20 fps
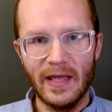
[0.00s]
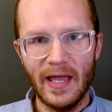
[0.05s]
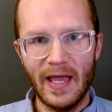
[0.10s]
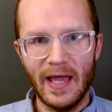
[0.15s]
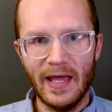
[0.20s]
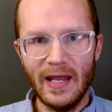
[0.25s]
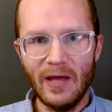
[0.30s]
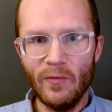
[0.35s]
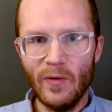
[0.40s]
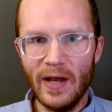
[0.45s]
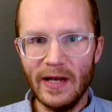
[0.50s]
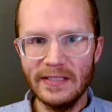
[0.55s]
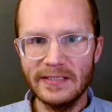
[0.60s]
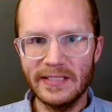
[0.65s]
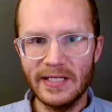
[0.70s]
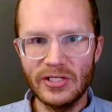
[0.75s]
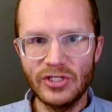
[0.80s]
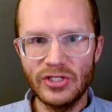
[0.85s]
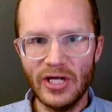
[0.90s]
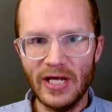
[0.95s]
And I want to
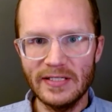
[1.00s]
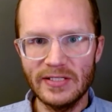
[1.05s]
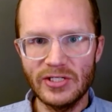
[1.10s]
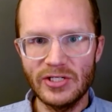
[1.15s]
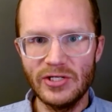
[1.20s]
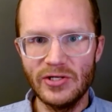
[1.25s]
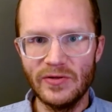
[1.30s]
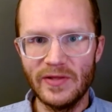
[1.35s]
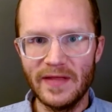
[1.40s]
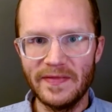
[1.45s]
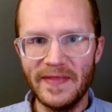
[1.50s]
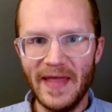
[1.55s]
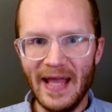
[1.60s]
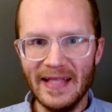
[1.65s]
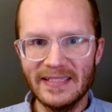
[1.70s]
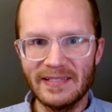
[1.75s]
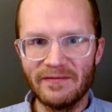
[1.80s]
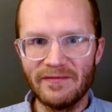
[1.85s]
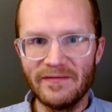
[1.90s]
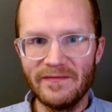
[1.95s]
suggest to you that
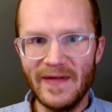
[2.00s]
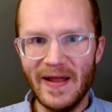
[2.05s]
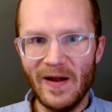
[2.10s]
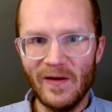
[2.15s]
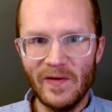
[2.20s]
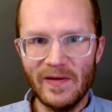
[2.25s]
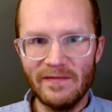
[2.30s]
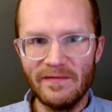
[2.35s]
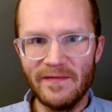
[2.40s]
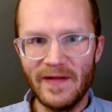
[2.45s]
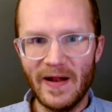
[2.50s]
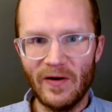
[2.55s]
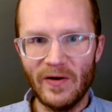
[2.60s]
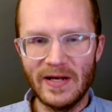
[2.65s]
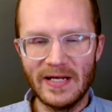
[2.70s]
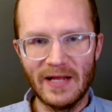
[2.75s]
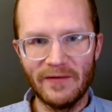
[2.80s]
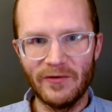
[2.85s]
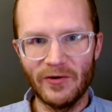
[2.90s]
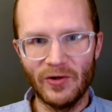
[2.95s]
that's a very, very
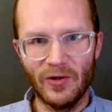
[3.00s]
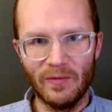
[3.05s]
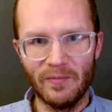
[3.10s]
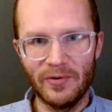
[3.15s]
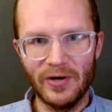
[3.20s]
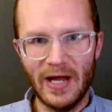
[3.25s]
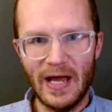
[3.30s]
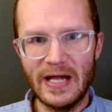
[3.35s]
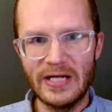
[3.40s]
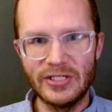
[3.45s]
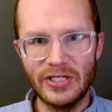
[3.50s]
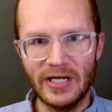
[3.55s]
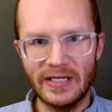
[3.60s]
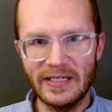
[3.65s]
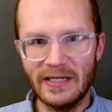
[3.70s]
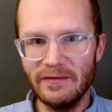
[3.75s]
difficult project.